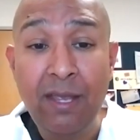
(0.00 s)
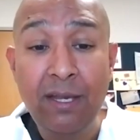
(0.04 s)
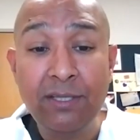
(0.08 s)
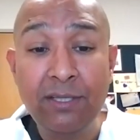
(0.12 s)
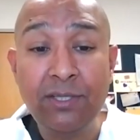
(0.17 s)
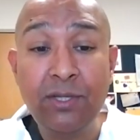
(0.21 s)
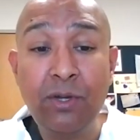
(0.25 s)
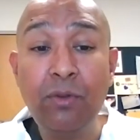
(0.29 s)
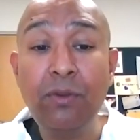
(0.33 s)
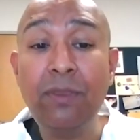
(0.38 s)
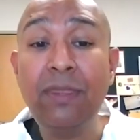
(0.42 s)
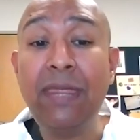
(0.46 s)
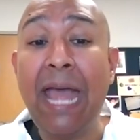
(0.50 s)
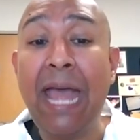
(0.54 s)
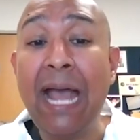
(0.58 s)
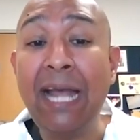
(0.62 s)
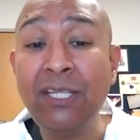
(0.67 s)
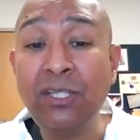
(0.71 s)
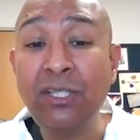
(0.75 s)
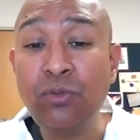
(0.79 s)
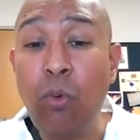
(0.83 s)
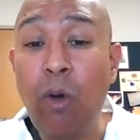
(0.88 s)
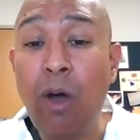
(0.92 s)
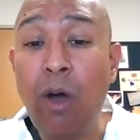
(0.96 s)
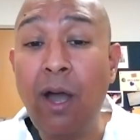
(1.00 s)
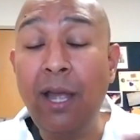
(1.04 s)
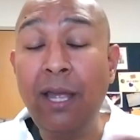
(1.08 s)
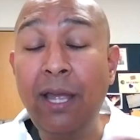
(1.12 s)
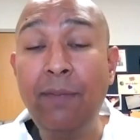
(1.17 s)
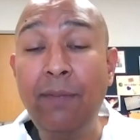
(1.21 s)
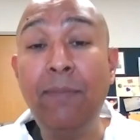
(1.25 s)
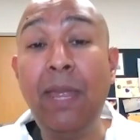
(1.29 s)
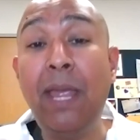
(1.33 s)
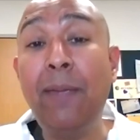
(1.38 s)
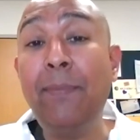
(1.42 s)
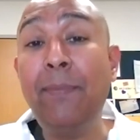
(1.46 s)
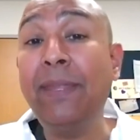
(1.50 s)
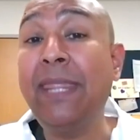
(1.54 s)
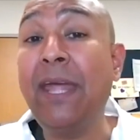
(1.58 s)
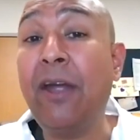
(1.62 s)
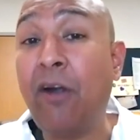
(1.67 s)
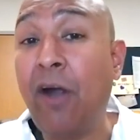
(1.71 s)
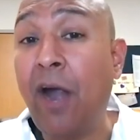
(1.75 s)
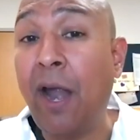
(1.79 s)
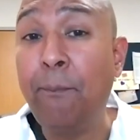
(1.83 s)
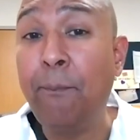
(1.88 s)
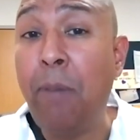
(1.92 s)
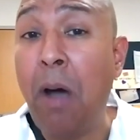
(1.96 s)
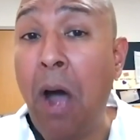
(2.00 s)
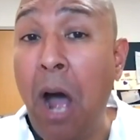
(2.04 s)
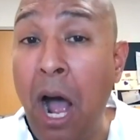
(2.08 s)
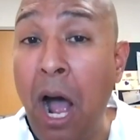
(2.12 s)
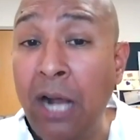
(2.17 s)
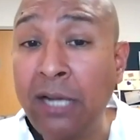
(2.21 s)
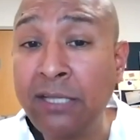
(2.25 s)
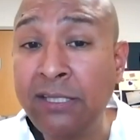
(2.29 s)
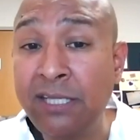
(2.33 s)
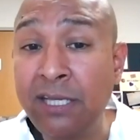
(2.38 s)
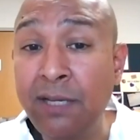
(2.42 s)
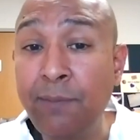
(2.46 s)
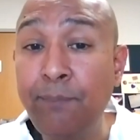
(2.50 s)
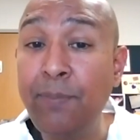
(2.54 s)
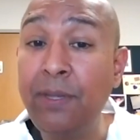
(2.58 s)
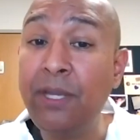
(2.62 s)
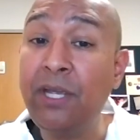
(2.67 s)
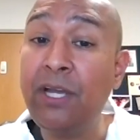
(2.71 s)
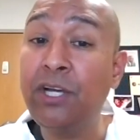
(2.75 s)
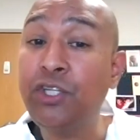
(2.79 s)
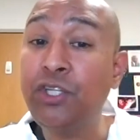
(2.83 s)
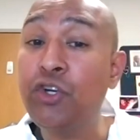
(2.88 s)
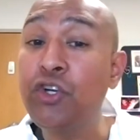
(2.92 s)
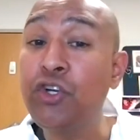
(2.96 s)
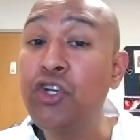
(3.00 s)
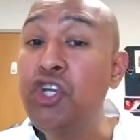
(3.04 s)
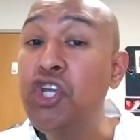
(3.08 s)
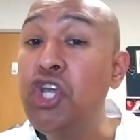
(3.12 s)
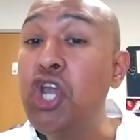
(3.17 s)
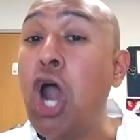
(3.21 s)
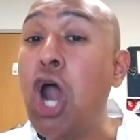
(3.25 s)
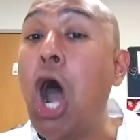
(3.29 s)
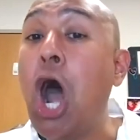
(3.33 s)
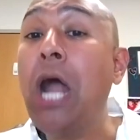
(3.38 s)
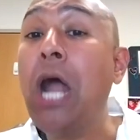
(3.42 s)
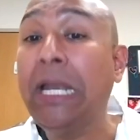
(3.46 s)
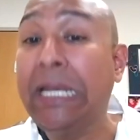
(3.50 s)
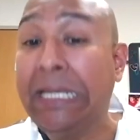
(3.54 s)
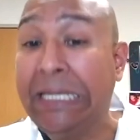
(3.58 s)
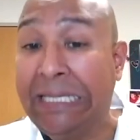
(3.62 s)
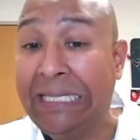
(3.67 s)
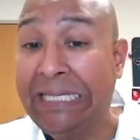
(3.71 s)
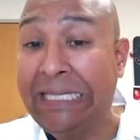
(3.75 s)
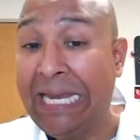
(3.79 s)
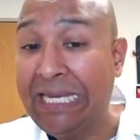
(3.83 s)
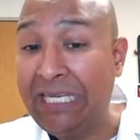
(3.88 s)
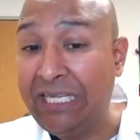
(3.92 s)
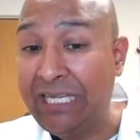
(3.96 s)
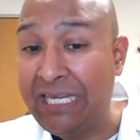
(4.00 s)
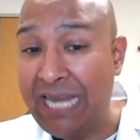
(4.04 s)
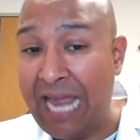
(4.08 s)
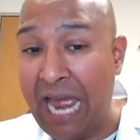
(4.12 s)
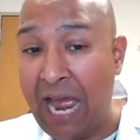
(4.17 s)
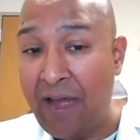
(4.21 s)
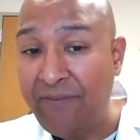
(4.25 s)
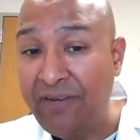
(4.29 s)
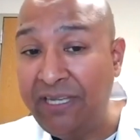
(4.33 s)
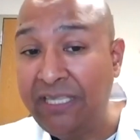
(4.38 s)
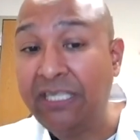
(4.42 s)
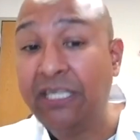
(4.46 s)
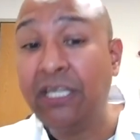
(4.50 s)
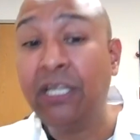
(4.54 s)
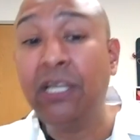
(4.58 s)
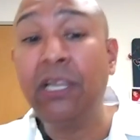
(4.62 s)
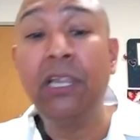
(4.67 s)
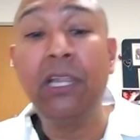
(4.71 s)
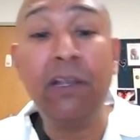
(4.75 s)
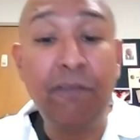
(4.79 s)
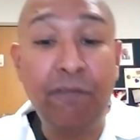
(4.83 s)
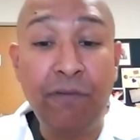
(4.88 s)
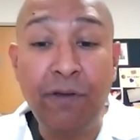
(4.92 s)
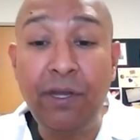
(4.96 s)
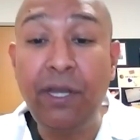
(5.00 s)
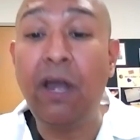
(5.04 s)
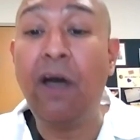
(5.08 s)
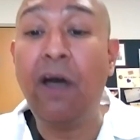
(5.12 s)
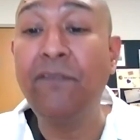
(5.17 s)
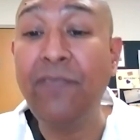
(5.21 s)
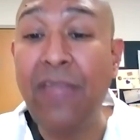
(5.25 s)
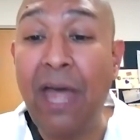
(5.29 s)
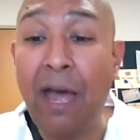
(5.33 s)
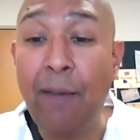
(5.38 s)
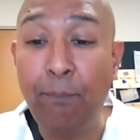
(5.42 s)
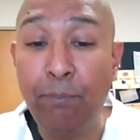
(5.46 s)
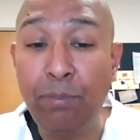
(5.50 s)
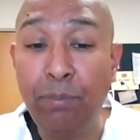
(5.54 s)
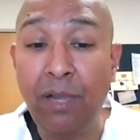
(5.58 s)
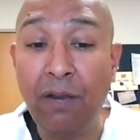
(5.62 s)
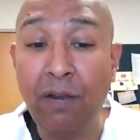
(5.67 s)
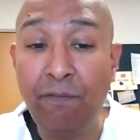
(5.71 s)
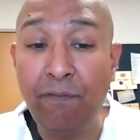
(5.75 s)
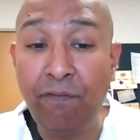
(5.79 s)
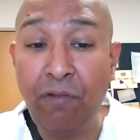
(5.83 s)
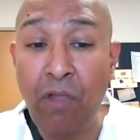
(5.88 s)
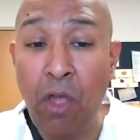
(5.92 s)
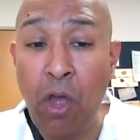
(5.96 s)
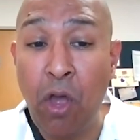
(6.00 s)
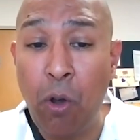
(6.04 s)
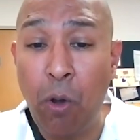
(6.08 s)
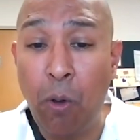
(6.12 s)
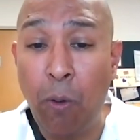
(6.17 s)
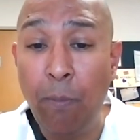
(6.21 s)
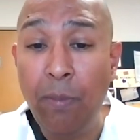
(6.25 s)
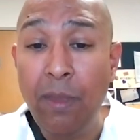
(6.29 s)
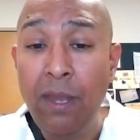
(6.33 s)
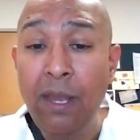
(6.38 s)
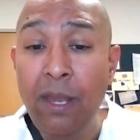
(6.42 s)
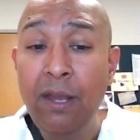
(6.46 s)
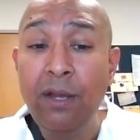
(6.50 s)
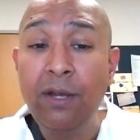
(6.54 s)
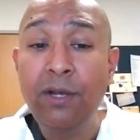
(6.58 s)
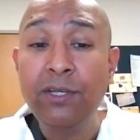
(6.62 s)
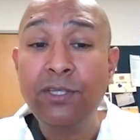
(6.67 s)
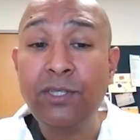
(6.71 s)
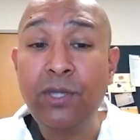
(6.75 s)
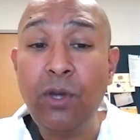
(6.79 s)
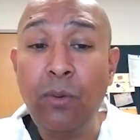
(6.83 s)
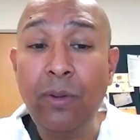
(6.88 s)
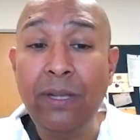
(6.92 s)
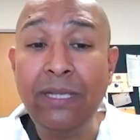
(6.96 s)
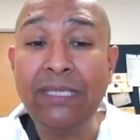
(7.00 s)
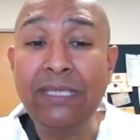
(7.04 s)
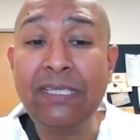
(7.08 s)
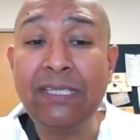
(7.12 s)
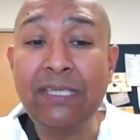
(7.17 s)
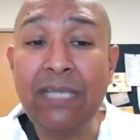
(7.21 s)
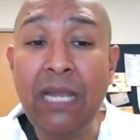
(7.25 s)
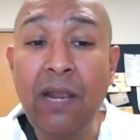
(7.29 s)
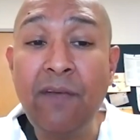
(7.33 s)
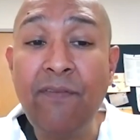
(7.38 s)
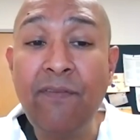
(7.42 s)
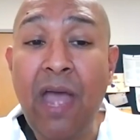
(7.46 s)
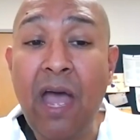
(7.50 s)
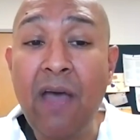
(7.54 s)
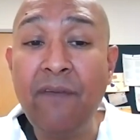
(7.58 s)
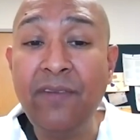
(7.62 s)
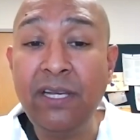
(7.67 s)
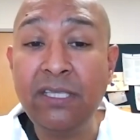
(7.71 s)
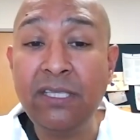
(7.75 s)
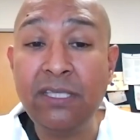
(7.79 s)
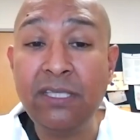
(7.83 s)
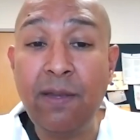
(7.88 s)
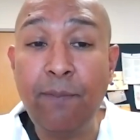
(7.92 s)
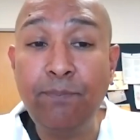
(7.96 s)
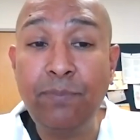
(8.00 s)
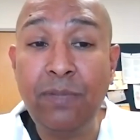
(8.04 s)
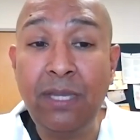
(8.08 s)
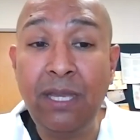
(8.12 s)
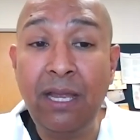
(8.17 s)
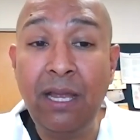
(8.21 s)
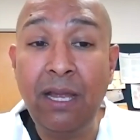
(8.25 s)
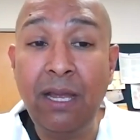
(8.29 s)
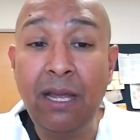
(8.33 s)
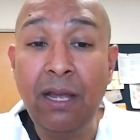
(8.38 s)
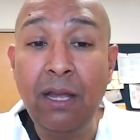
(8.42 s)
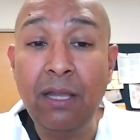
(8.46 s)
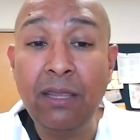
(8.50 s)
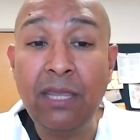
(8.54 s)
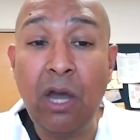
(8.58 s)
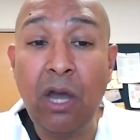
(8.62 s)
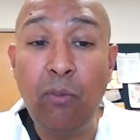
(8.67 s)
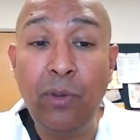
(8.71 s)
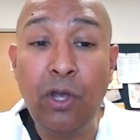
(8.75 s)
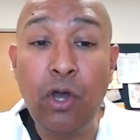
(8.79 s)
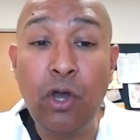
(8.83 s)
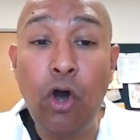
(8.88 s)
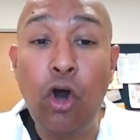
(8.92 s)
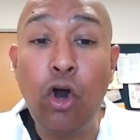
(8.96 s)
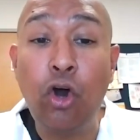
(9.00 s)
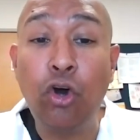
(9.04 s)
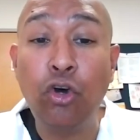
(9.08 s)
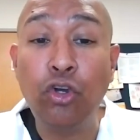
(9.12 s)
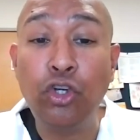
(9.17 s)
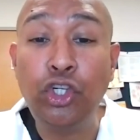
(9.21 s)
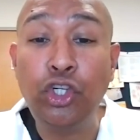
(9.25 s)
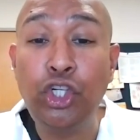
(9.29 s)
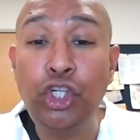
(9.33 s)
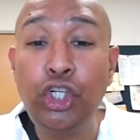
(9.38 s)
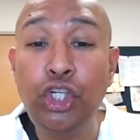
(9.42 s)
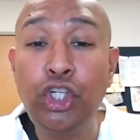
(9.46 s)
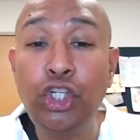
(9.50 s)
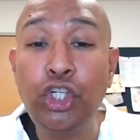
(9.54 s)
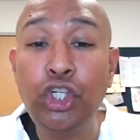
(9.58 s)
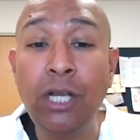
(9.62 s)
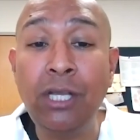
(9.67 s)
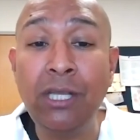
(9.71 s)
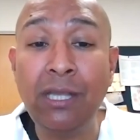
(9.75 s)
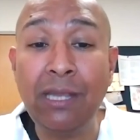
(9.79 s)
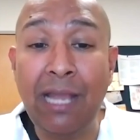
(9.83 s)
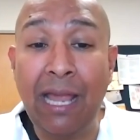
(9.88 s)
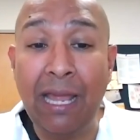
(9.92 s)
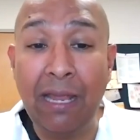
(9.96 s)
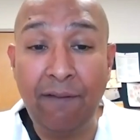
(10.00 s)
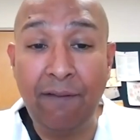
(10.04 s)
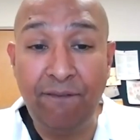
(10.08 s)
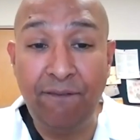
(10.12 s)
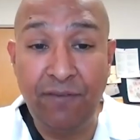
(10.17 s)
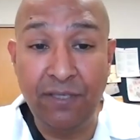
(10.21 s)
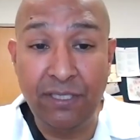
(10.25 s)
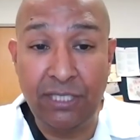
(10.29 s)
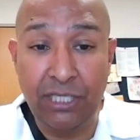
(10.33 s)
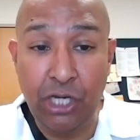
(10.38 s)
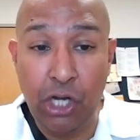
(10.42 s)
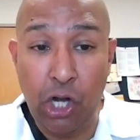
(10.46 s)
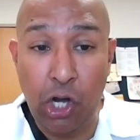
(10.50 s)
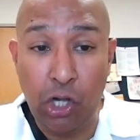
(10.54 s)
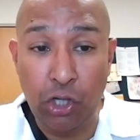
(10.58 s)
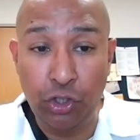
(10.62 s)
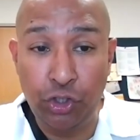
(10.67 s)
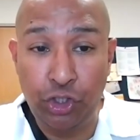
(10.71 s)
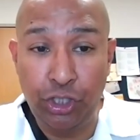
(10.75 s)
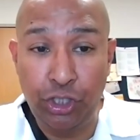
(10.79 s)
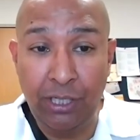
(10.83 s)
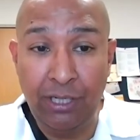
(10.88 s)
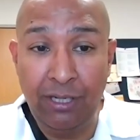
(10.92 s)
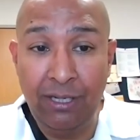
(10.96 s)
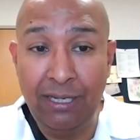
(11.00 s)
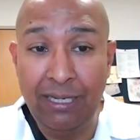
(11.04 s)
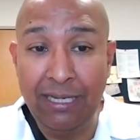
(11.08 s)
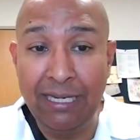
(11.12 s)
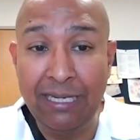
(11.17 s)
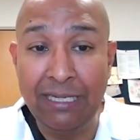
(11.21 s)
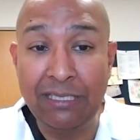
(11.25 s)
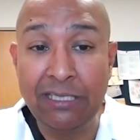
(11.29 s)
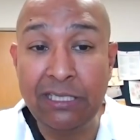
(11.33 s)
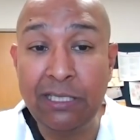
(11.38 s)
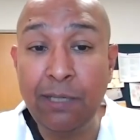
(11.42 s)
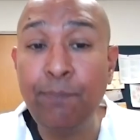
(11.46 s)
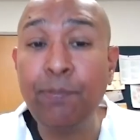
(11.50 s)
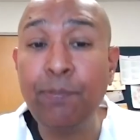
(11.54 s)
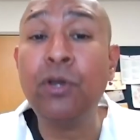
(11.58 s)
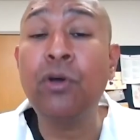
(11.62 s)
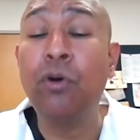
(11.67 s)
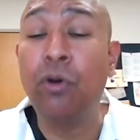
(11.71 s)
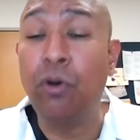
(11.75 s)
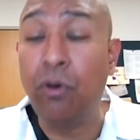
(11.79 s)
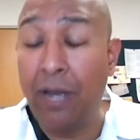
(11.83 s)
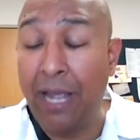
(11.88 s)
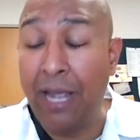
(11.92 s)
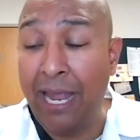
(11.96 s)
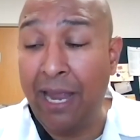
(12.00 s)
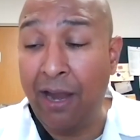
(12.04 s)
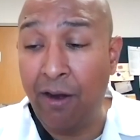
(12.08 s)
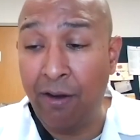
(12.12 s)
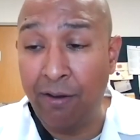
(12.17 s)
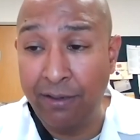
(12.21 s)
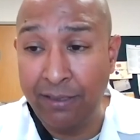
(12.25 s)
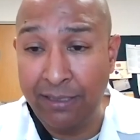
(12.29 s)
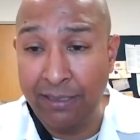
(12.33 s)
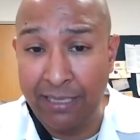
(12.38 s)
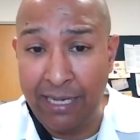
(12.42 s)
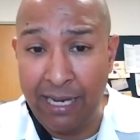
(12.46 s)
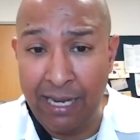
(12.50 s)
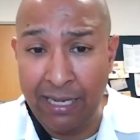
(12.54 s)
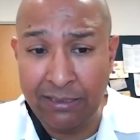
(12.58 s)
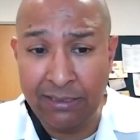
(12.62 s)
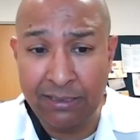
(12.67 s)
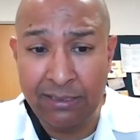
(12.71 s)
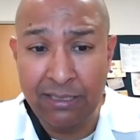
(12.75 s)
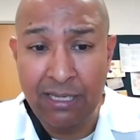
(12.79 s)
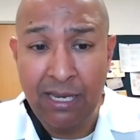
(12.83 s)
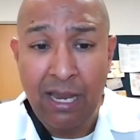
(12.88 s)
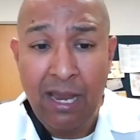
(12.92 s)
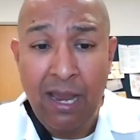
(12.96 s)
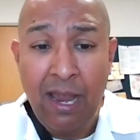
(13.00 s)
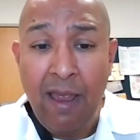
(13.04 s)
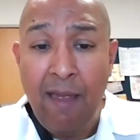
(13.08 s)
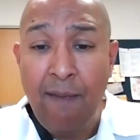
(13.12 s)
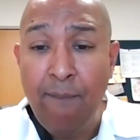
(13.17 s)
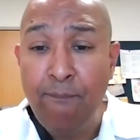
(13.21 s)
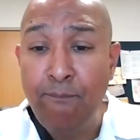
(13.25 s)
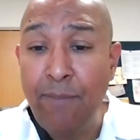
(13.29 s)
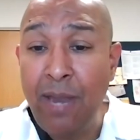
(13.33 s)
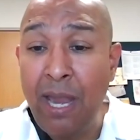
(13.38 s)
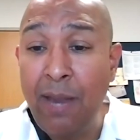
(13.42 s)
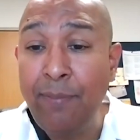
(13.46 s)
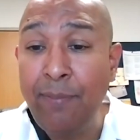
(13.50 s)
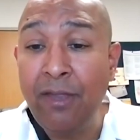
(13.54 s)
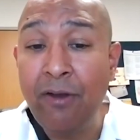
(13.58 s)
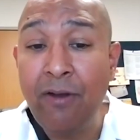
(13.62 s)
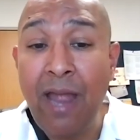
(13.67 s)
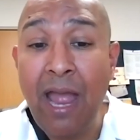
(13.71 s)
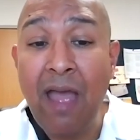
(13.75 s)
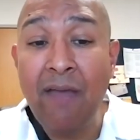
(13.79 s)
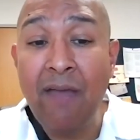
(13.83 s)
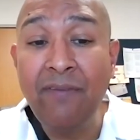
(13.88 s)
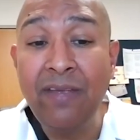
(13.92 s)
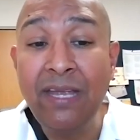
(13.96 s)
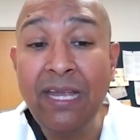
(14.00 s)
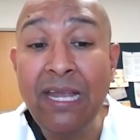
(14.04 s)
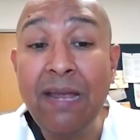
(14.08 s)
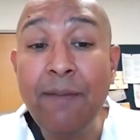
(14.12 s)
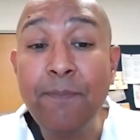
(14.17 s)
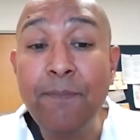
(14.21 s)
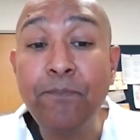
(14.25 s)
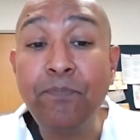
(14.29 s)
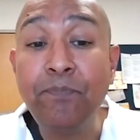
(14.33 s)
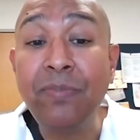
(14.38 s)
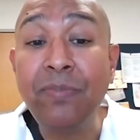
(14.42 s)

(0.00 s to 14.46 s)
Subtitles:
So that's why maybe they're hypoxic, because you're not having delivery of that blood flow. So instead of having something that we call shunt-like physiology in typical ARDS, maybe they're having